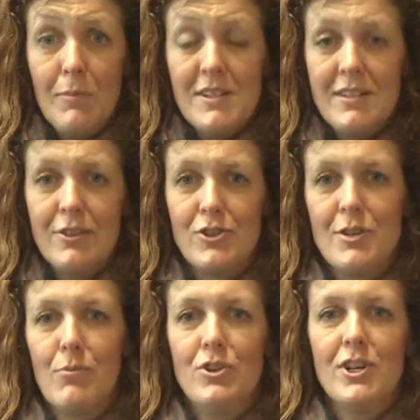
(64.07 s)
women's
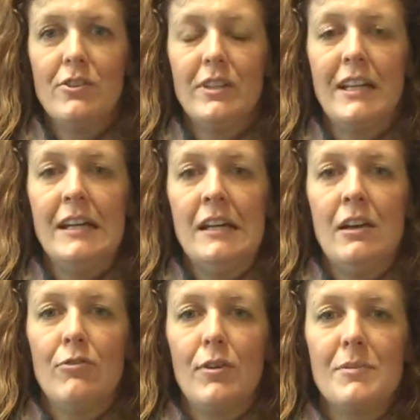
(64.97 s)
leadership more generally
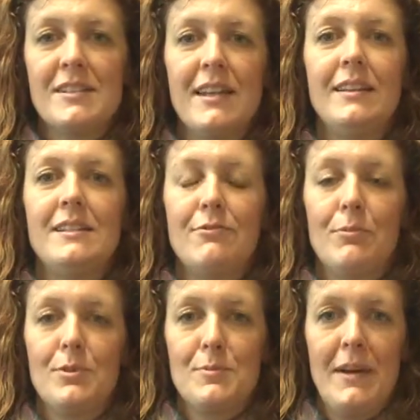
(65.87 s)
from a slightly
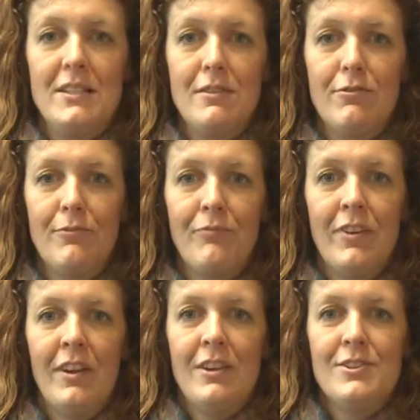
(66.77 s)
different perspective.
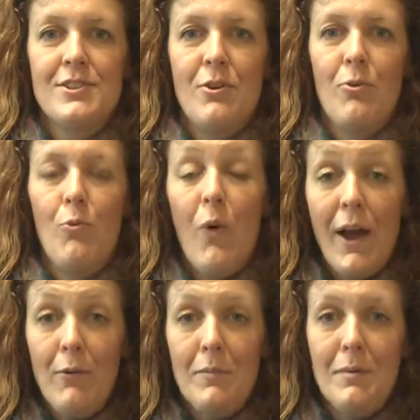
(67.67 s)
So
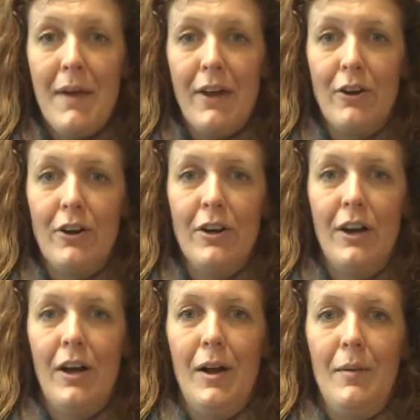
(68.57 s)
why women matter
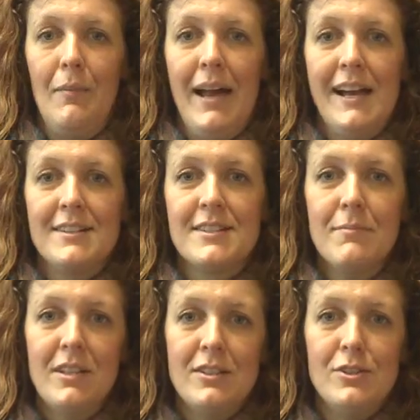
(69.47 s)
has
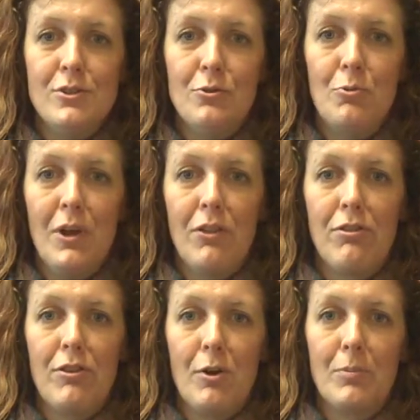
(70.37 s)
something to do
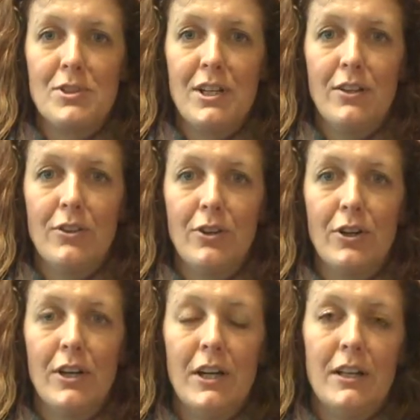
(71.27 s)
with their
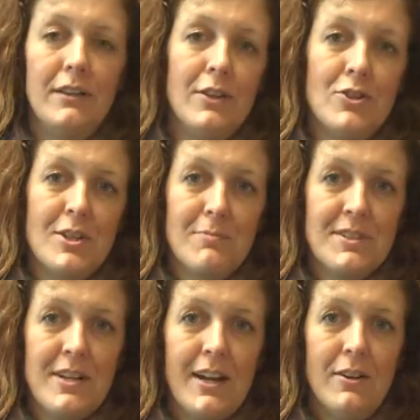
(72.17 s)
particular leadership
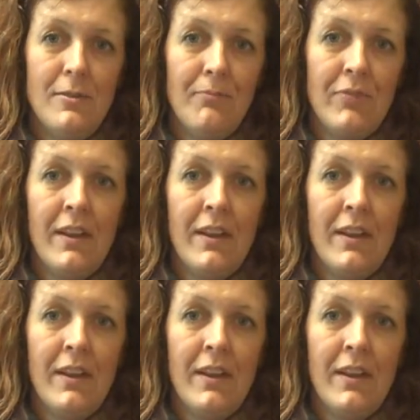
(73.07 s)
style,